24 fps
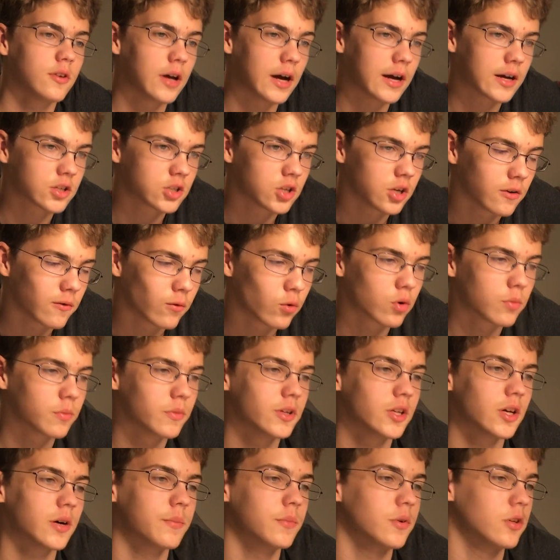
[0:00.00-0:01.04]
actually warm
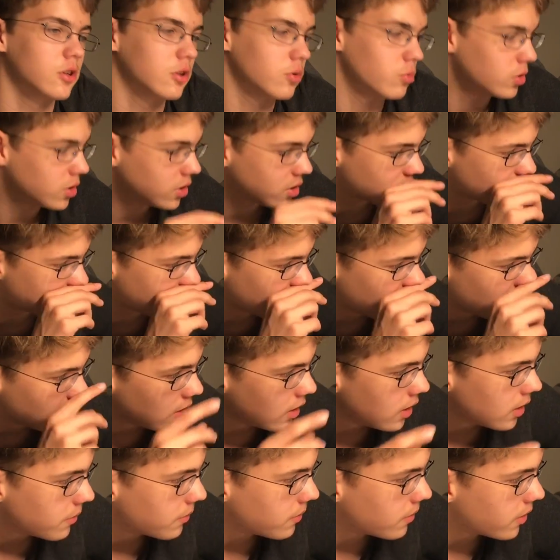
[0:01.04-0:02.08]
it up in the winter.
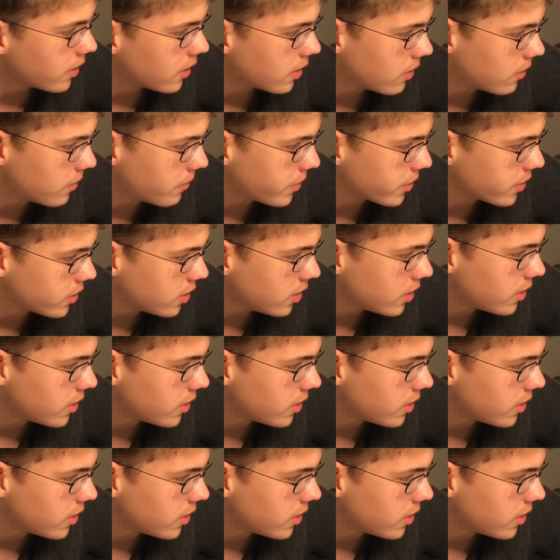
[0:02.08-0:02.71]
But